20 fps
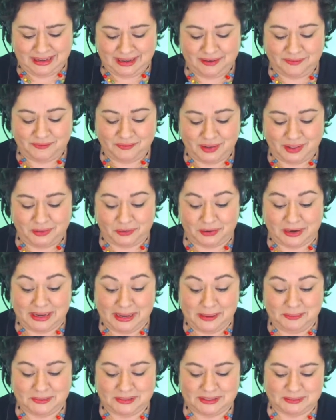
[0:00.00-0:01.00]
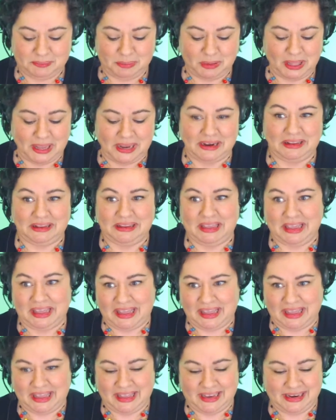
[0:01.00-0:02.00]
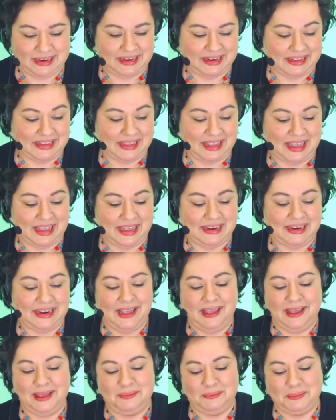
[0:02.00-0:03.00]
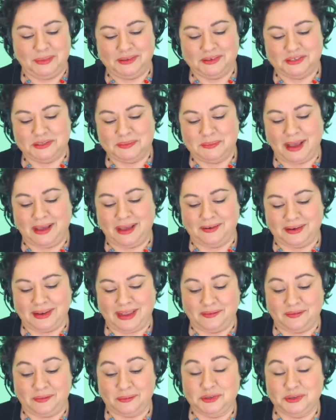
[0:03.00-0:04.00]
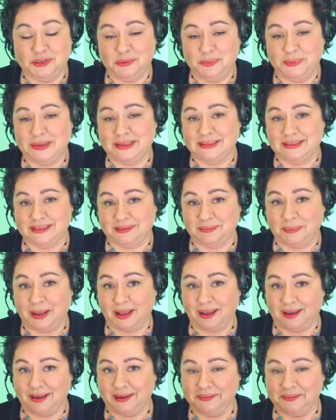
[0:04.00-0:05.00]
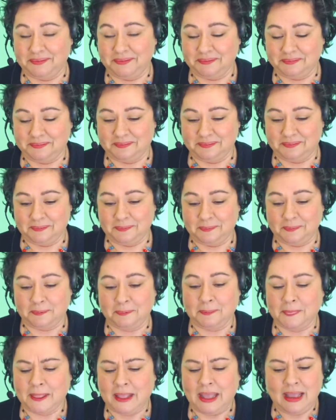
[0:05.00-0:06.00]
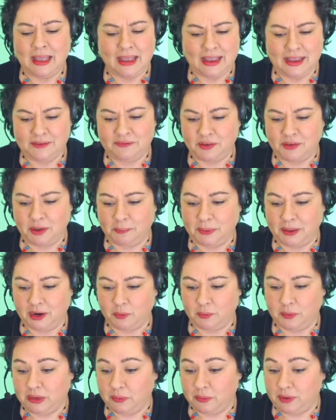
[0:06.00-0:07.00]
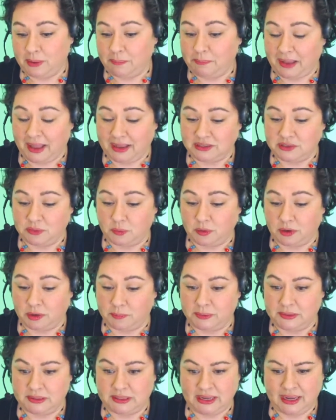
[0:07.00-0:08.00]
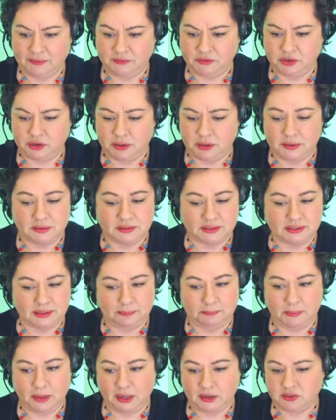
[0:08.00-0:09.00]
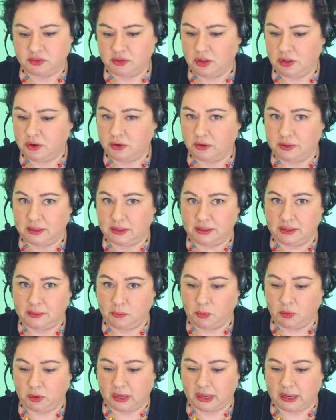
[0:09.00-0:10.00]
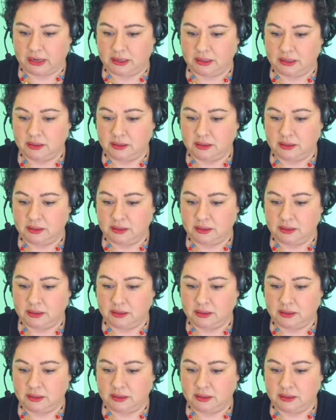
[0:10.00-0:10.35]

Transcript: Father heaped his plate again and again, and Mother smiled and gave him 2 pieces of pie. He felt better when he went back to work, but the afternoon seemed much longer than the morning.